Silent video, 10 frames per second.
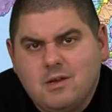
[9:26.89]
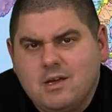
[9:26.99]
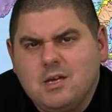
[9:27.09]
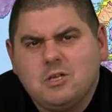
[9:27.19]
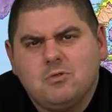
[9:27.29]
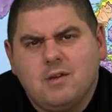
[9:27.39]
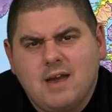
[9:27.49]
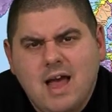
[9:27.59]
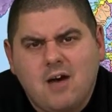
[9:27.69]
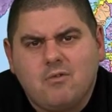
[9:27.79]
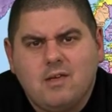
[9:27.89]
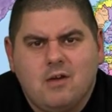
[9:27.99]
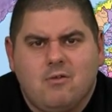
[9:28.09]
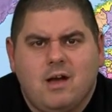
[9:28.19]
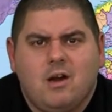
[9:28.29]
to History Now
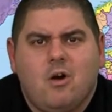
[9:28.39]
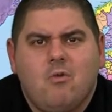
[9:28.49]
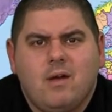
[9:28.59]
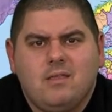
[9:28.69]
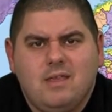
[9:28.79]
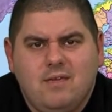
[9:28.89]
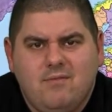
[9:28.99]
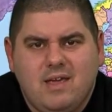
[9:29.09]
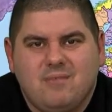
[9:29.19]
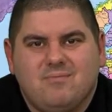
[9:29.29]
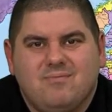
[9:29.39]
here on ONTV.